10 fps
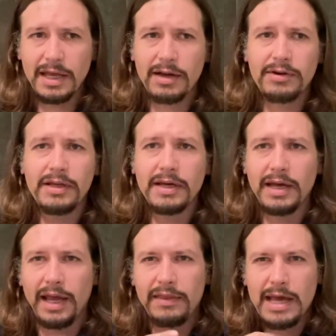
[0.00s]
area
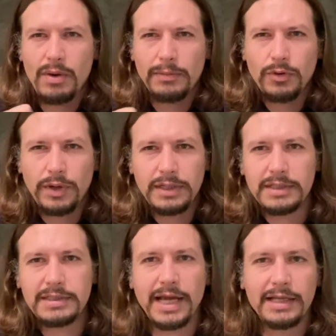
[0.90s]
and now I'm going to
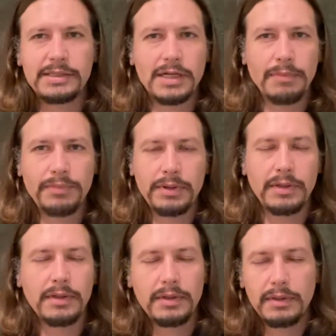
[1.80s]
tense up.
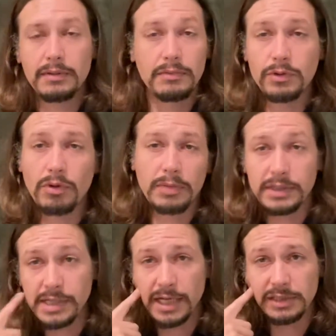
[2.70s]
Normally
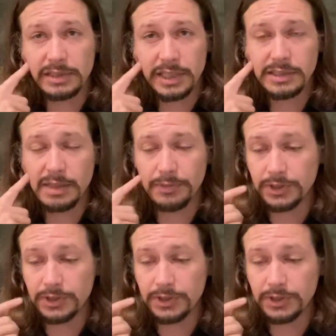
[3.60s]
it's actually tensing up the